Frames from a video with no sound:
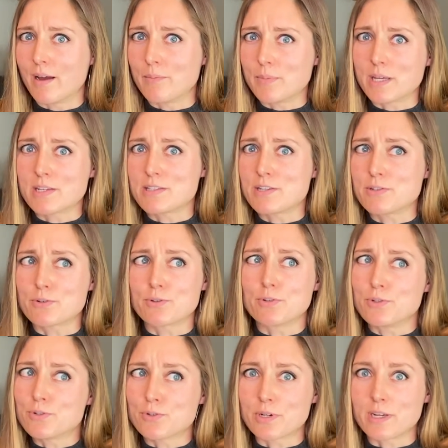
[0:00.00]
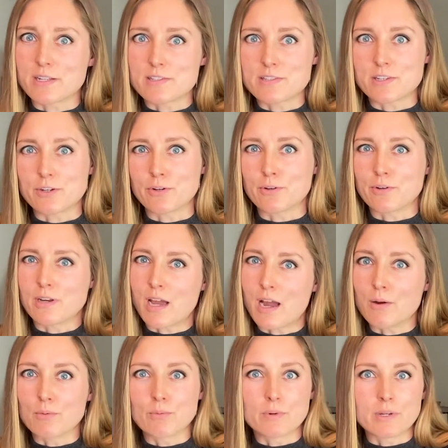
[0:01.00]
because these are nutrients that you're
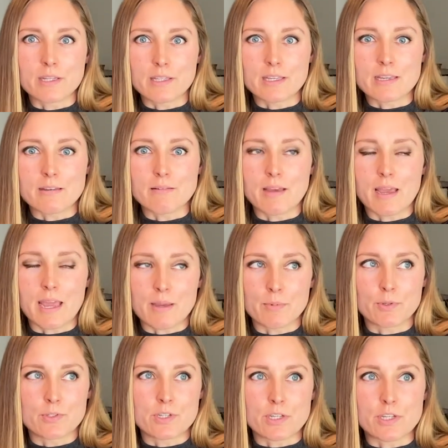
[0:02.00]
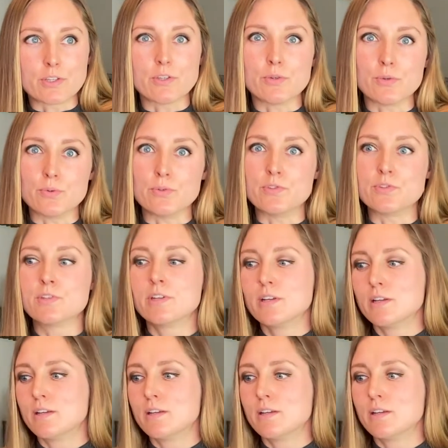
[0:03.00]
not really able to use